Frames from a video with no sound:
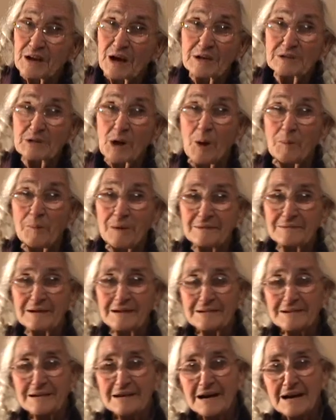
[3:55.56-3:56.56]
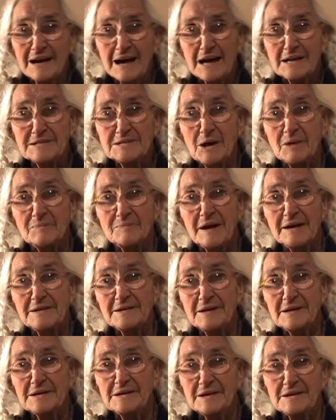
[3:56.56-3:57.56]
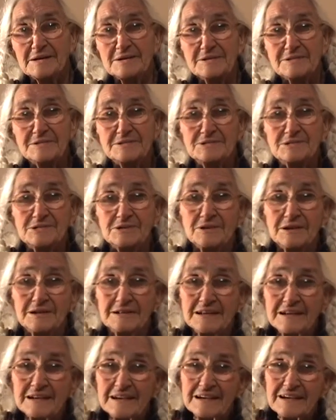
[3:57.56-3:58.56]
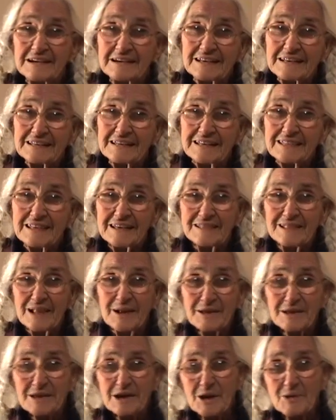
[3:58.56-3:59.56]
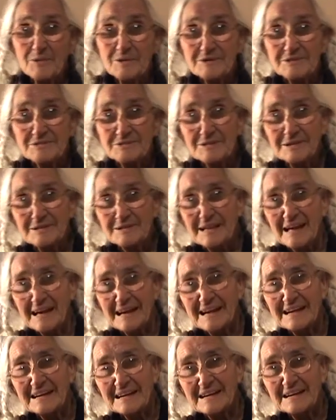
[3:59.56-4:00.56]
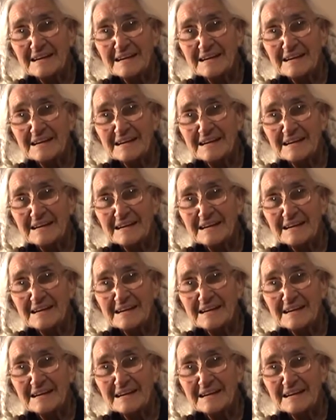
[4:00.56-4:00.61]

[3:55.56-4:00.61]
I don't mind, I get used to it. A lot of cowards, weren't they?